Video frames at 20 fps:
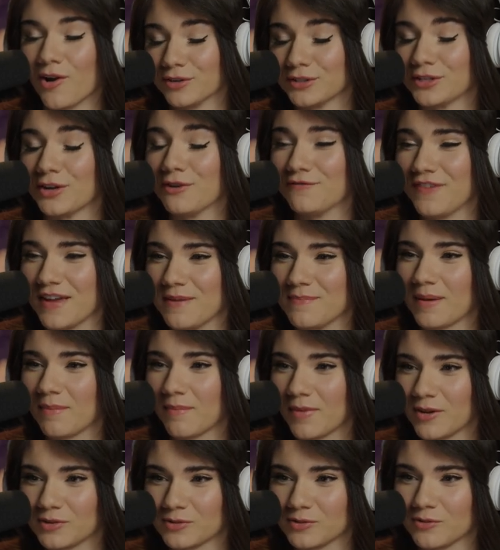also vaping
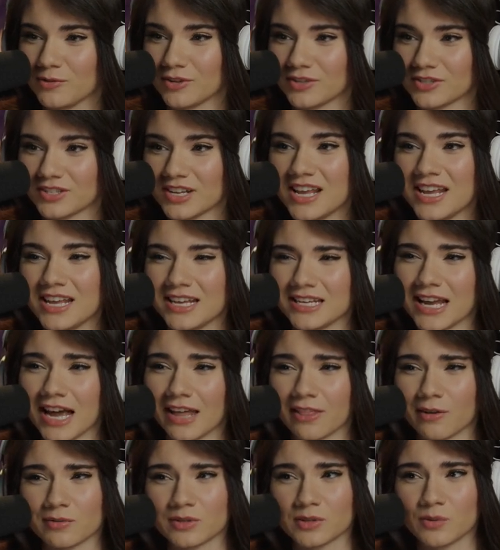middle schoolers. Yeah,
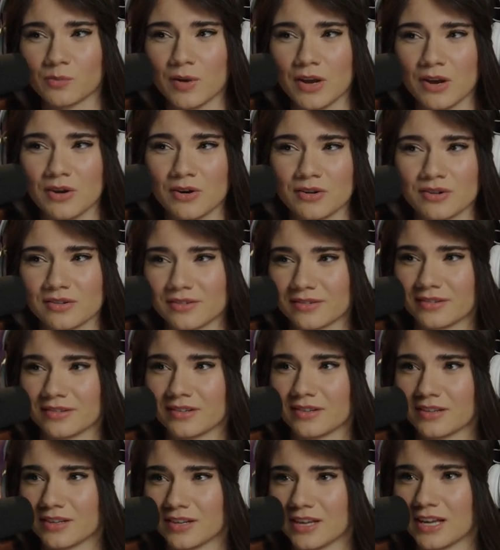there was a weird
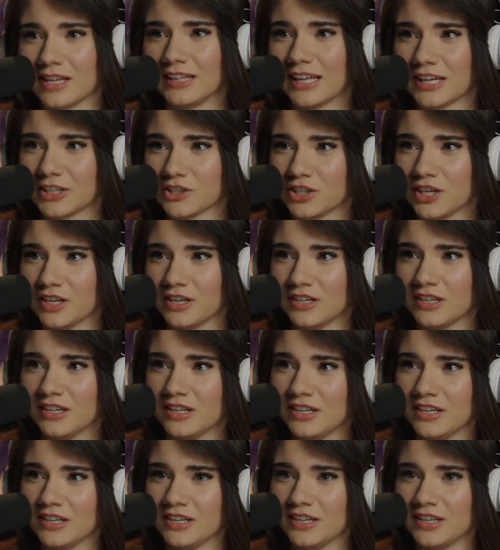collection
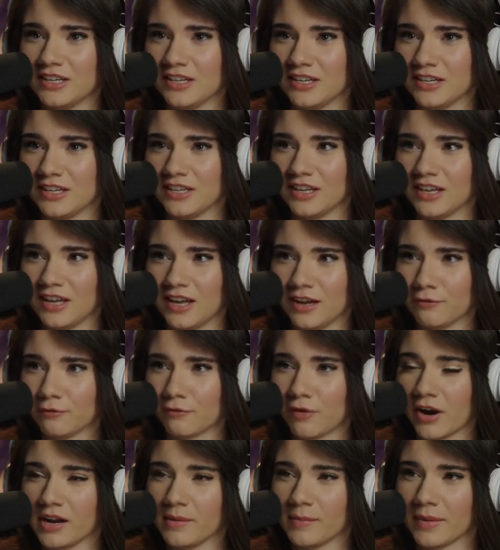
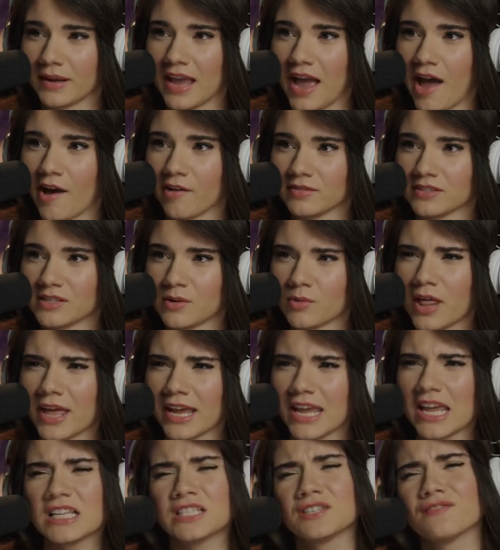of random accounts that were
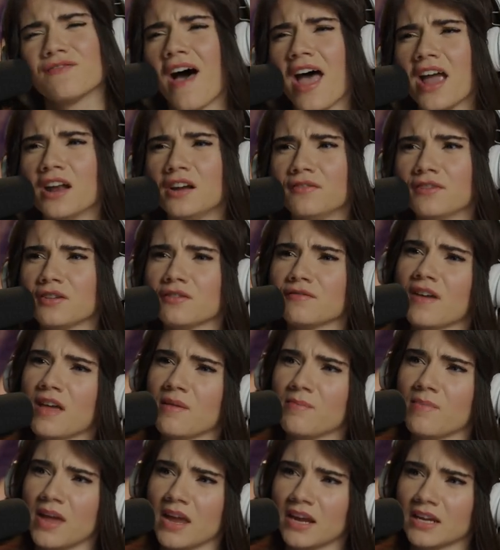like, it's fine if they're
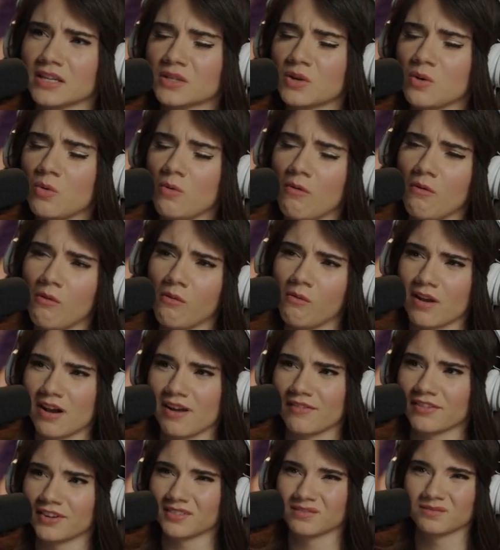vaping, it's cool,
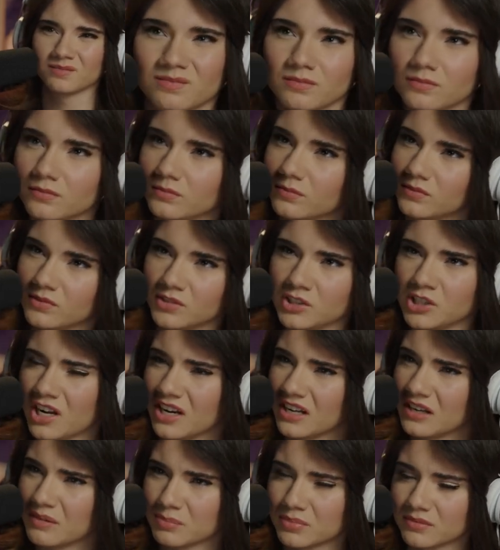whatever.
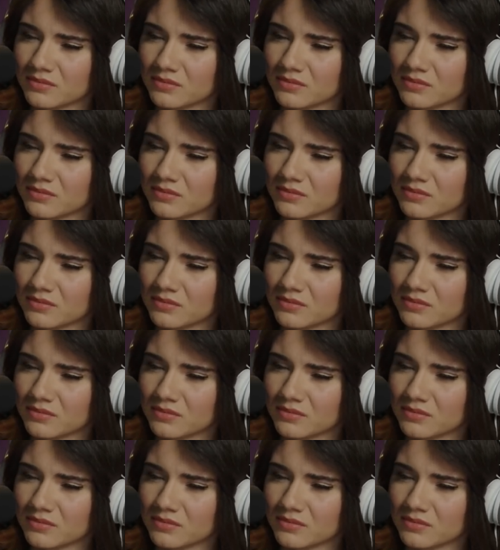Shut up.